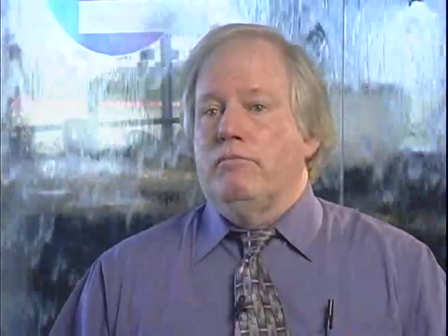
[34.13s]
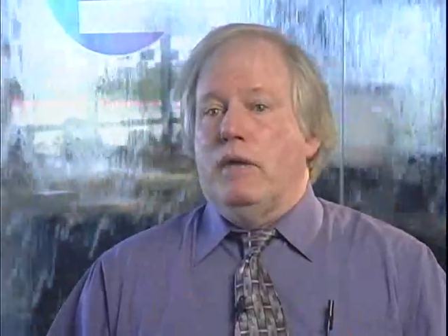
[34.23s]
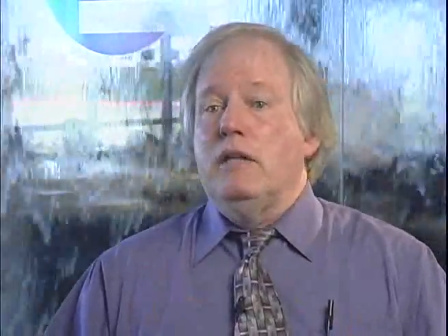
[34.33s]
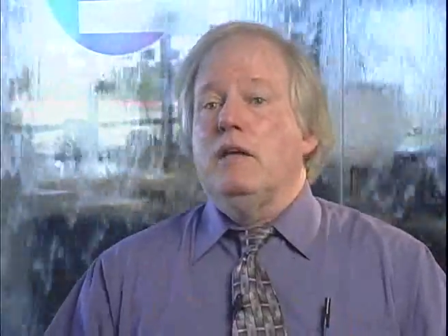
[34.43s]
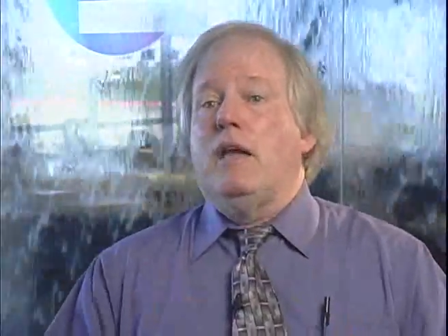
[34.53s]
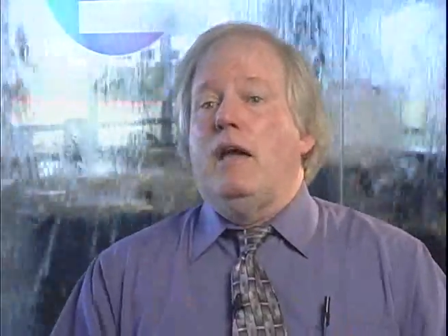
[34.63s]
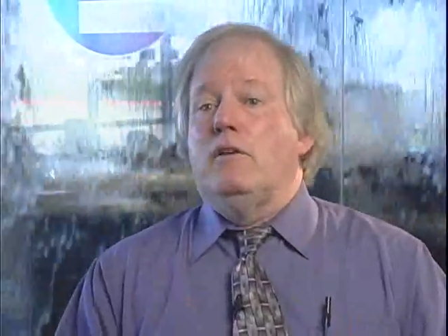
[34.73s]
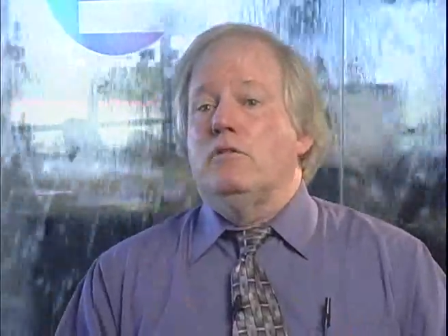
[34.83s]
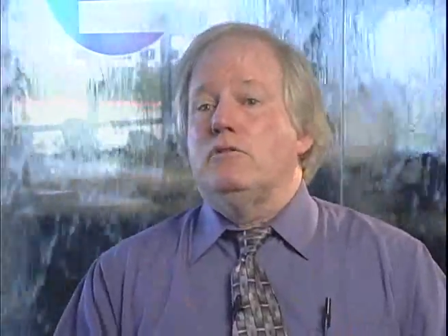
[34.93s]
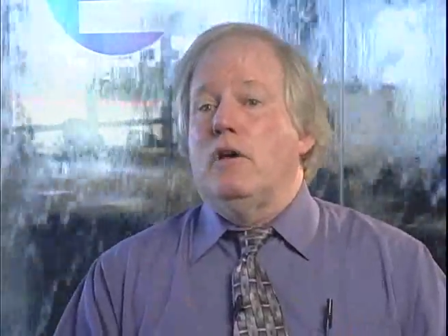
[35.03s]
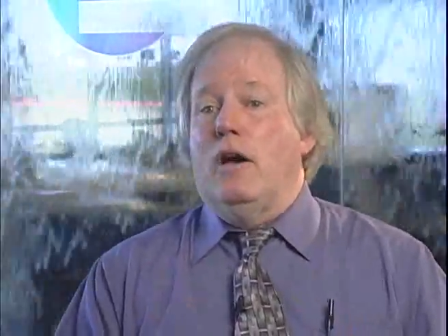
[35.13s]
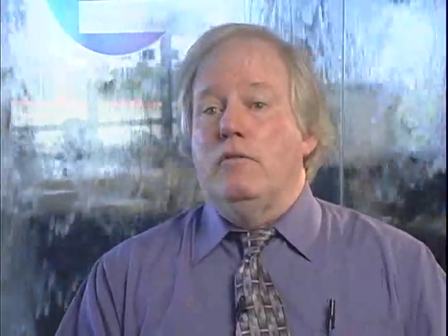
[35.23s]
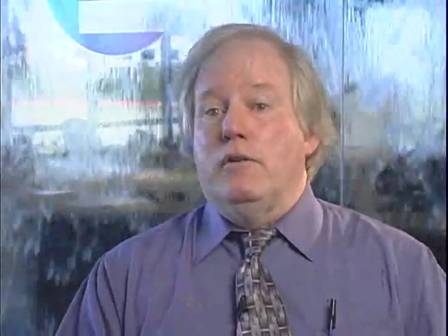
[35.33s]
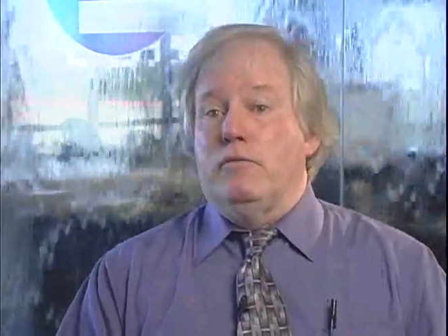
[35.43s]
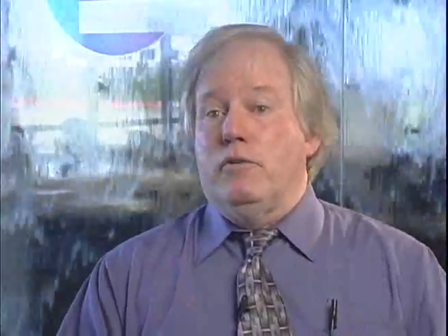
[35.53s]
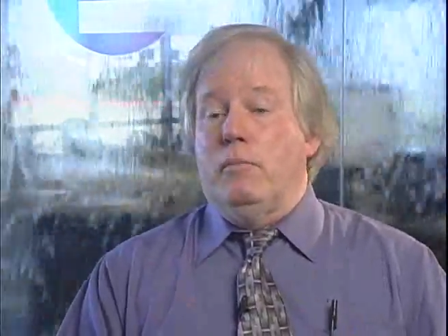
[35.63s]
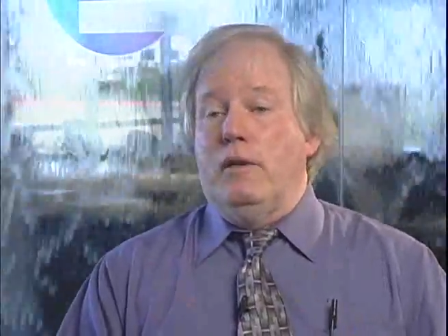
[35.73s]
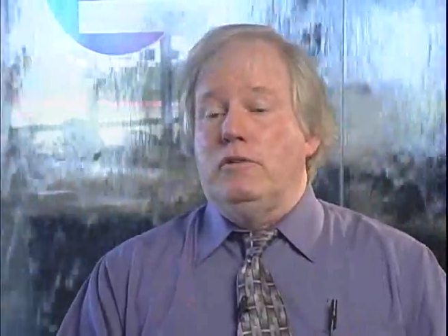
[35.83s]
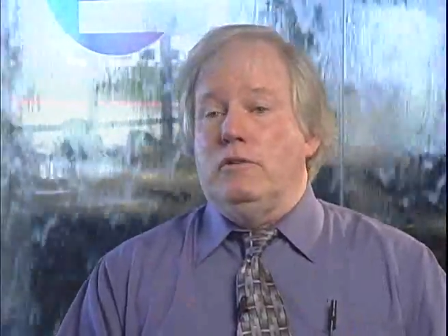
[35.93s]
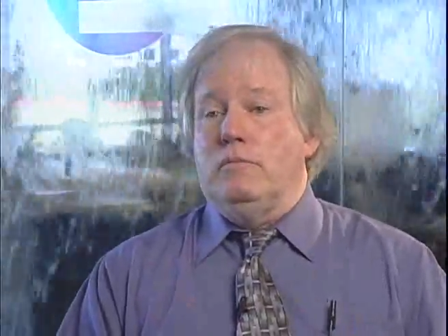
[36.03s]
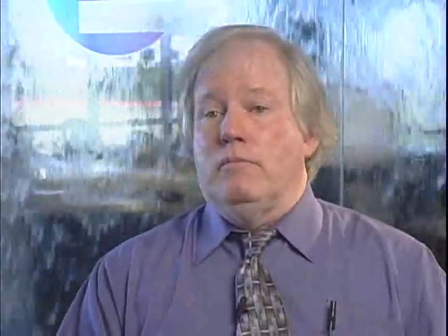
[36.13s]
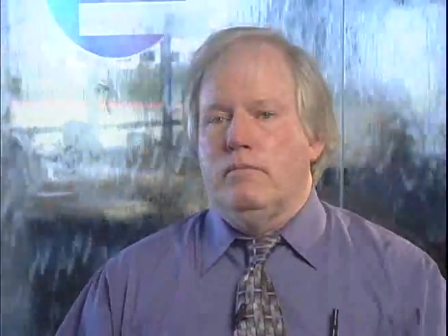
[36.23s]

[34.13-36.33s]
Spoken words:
indicators of inflammation.